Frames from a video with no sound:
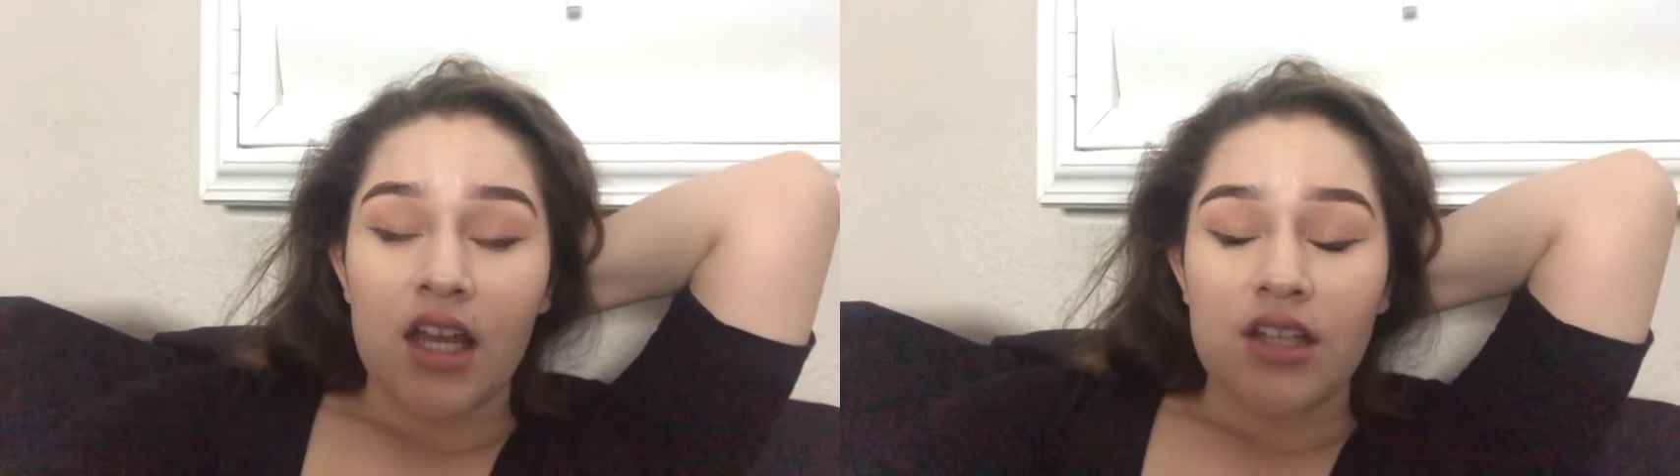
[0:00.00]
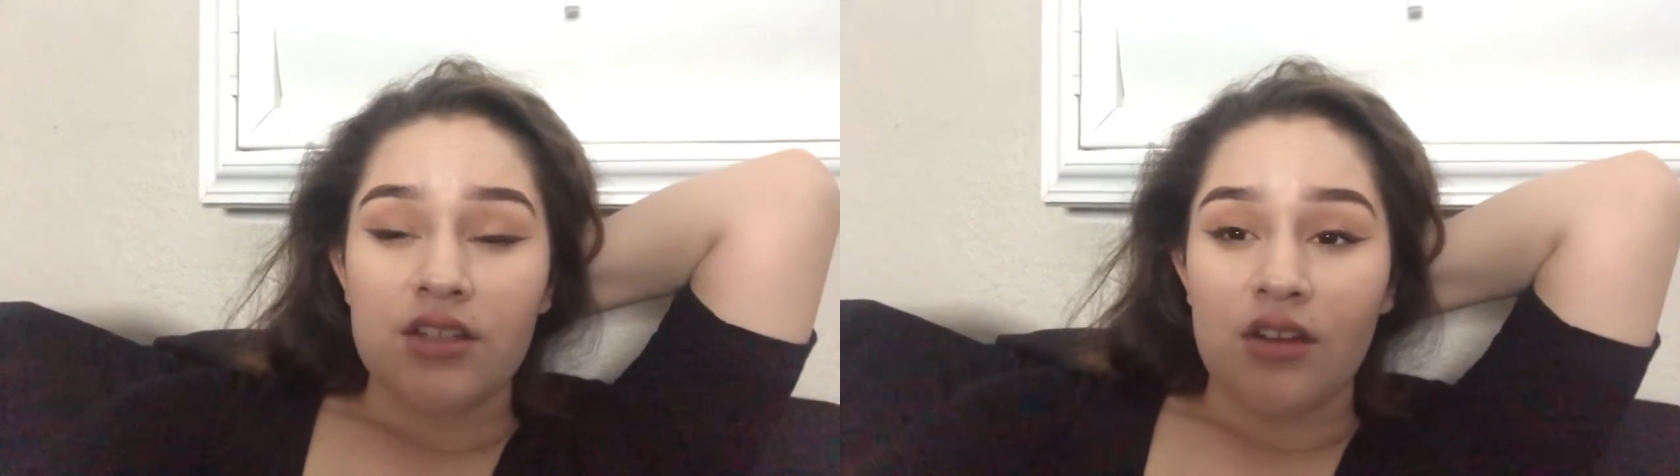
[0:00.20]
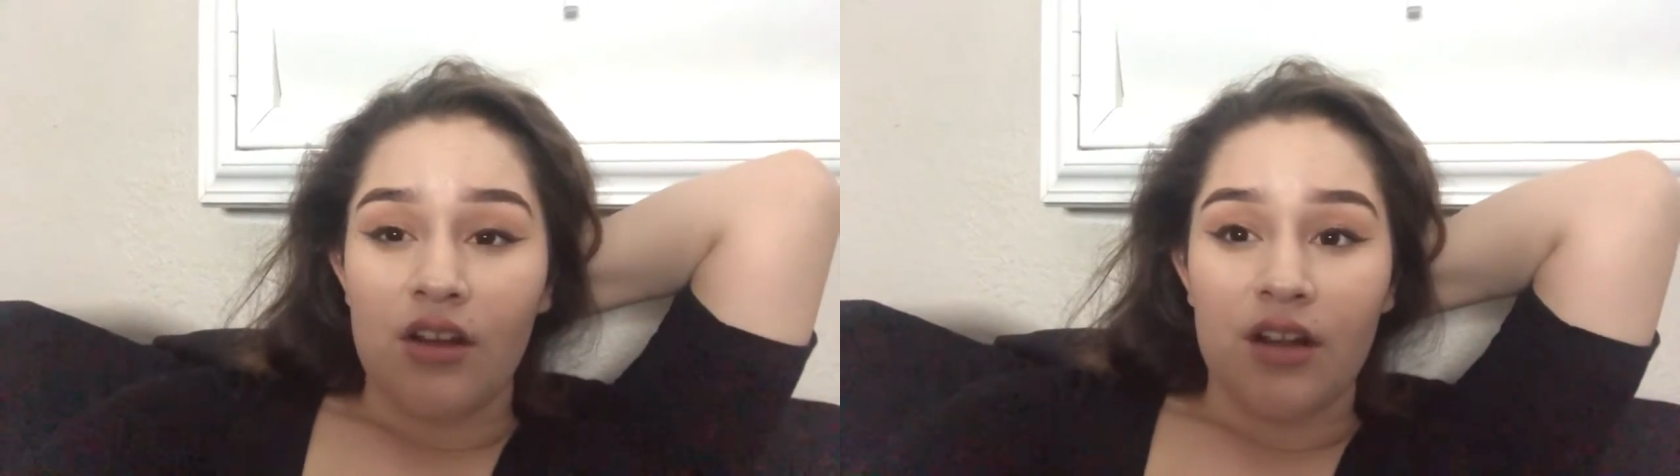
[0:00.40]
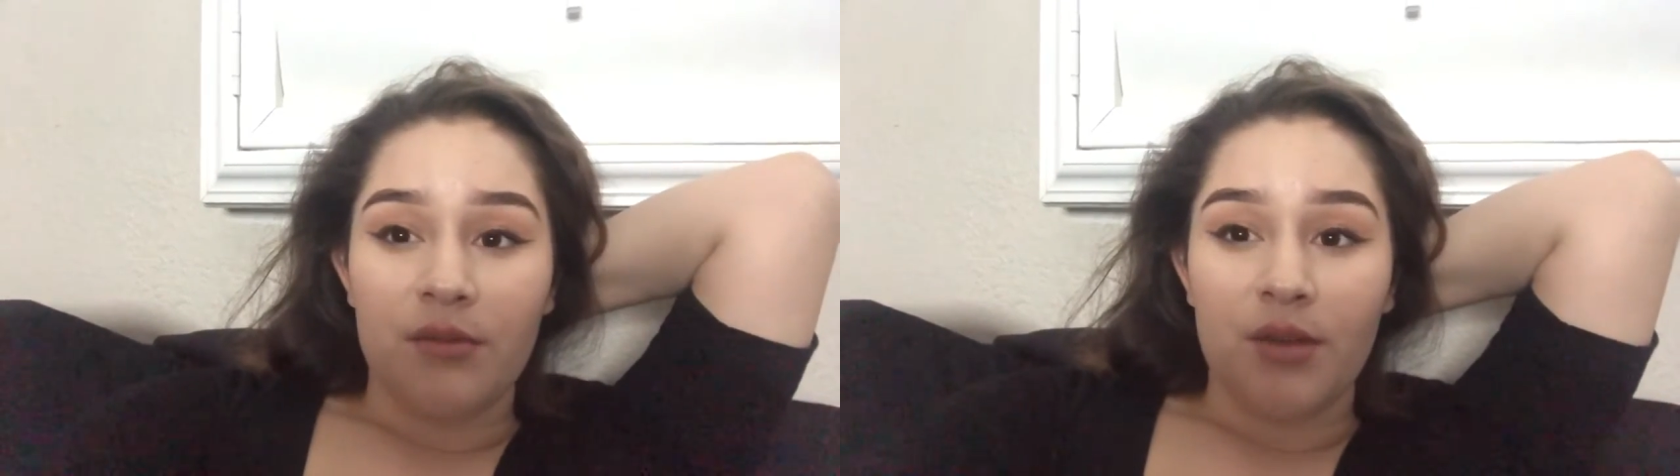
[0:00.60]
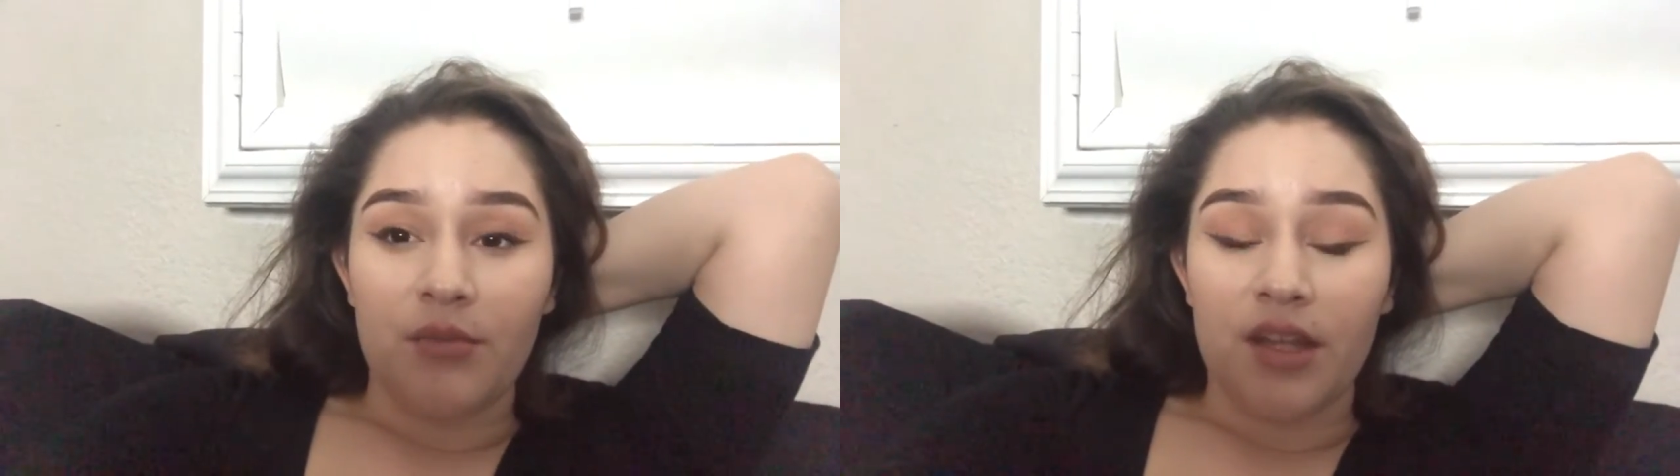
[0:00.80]
Sorry, I'm
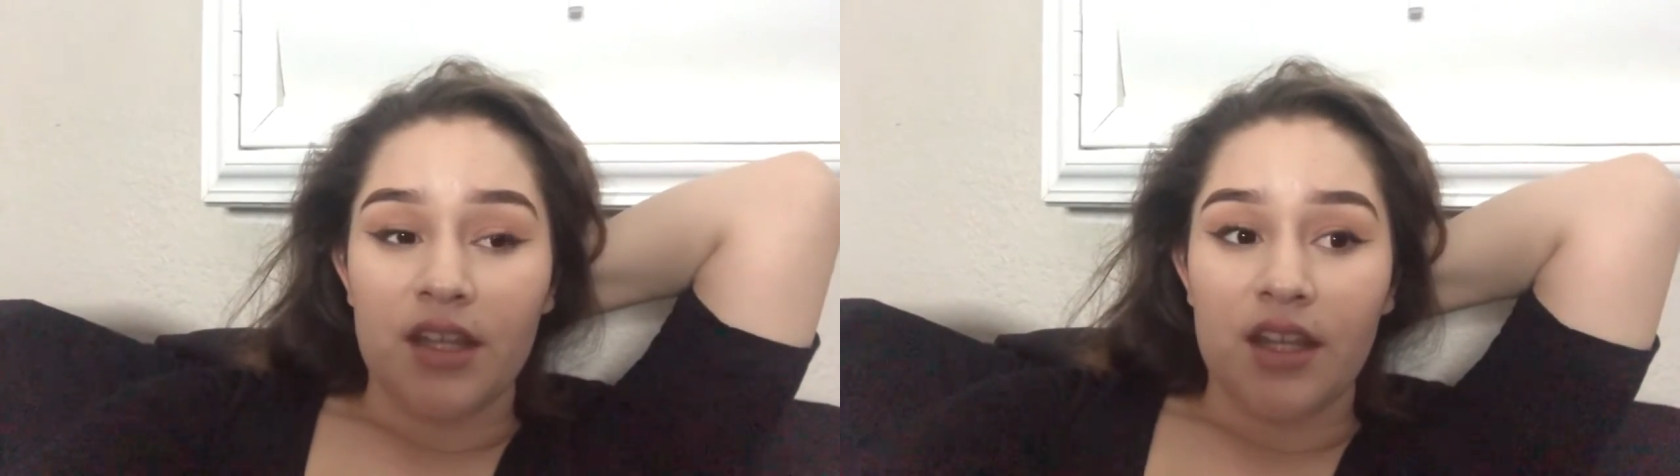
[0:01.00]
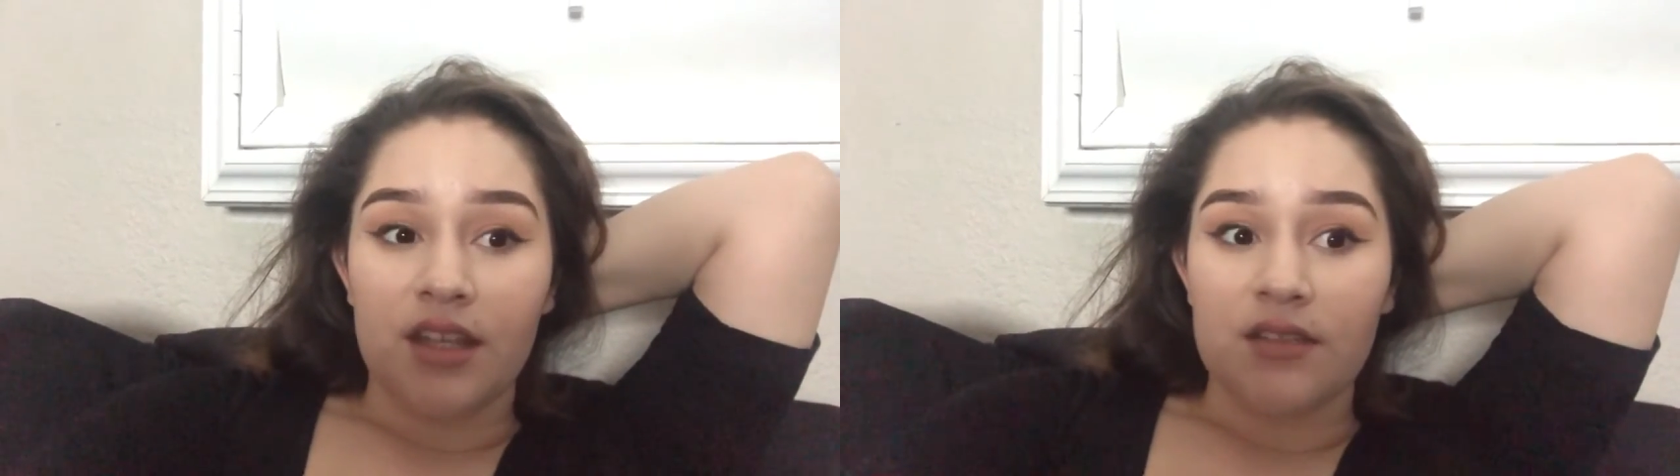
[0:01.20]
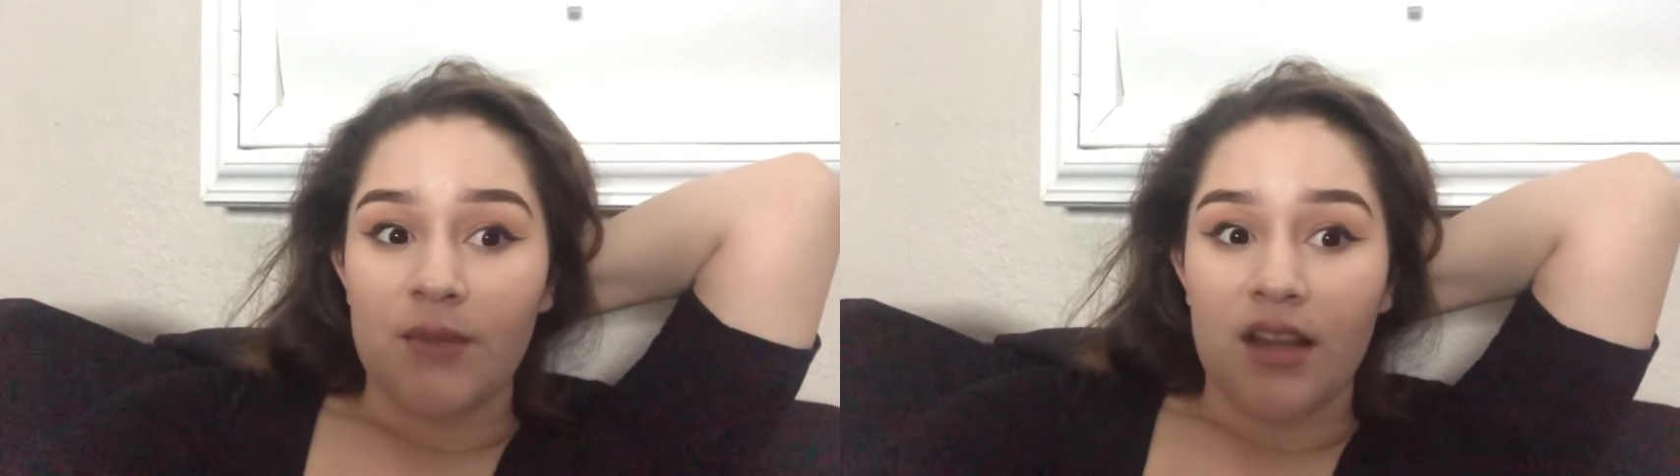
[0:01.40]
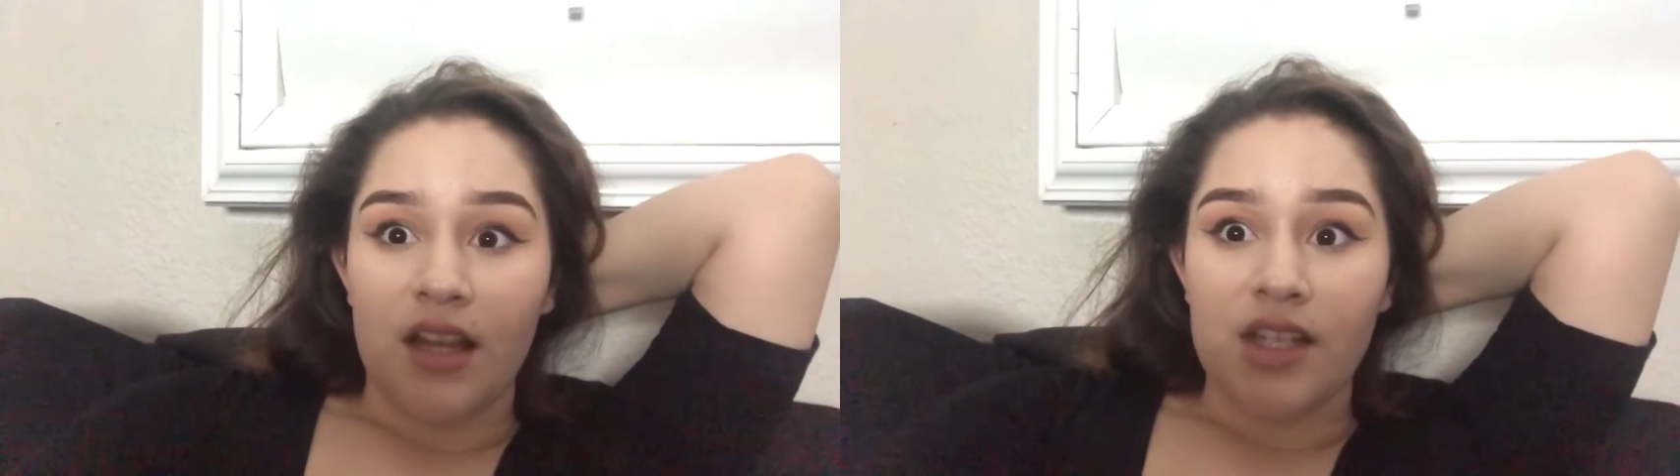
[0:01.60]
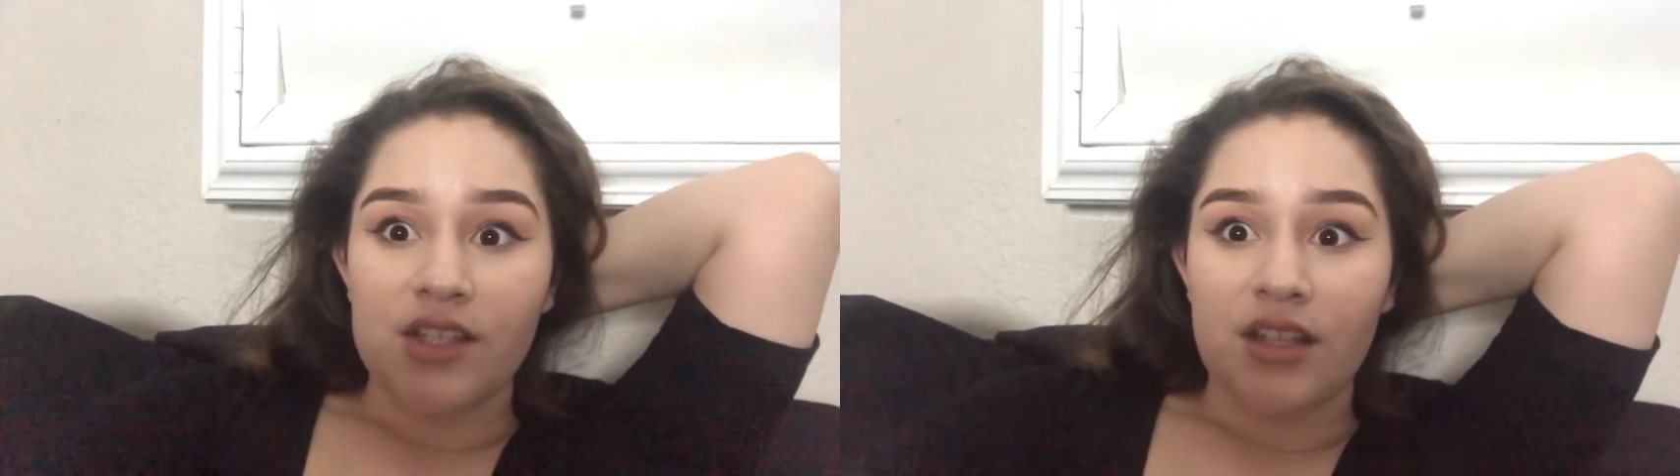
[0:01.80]
like blanking because my
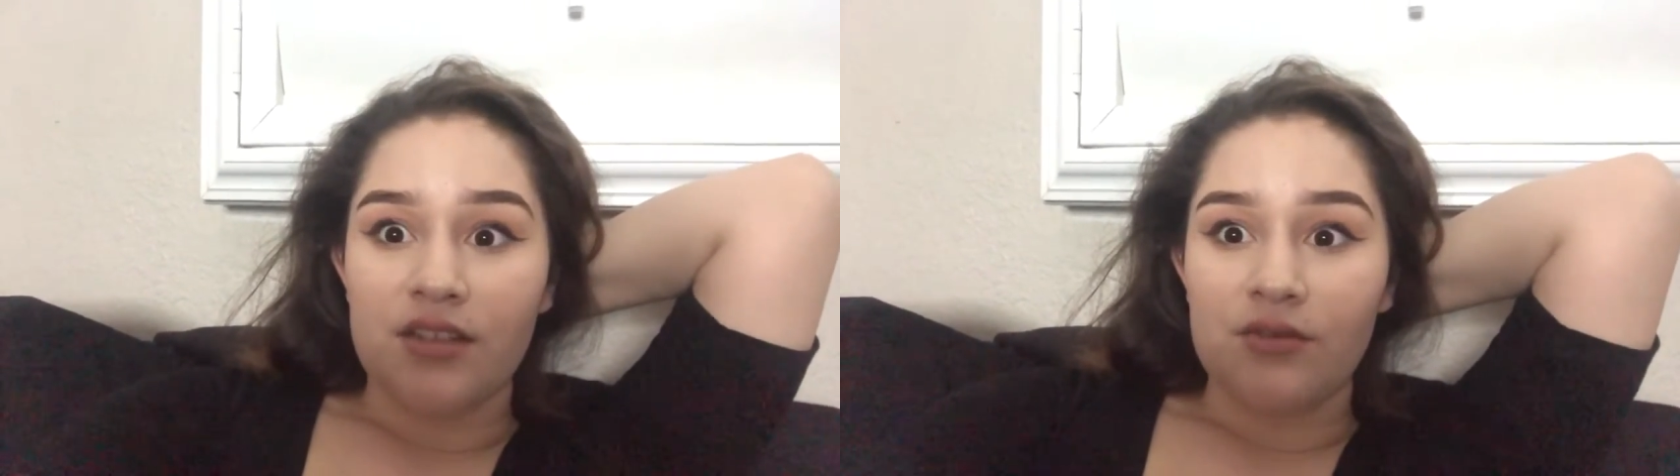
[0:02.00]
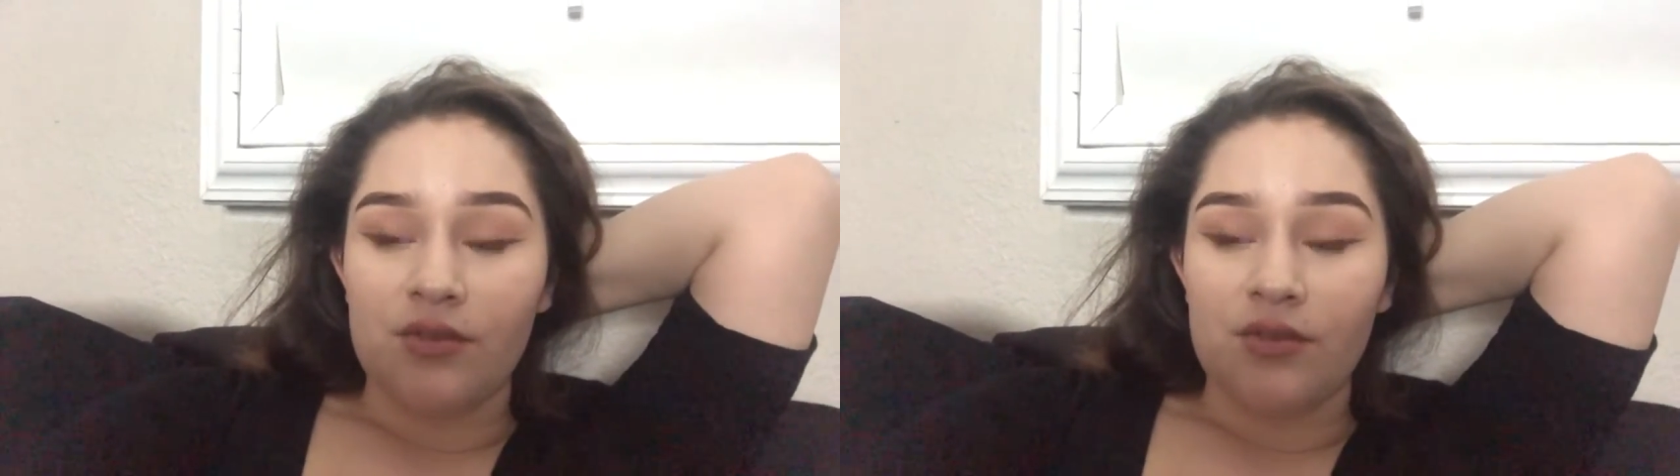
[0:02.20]
lash schedule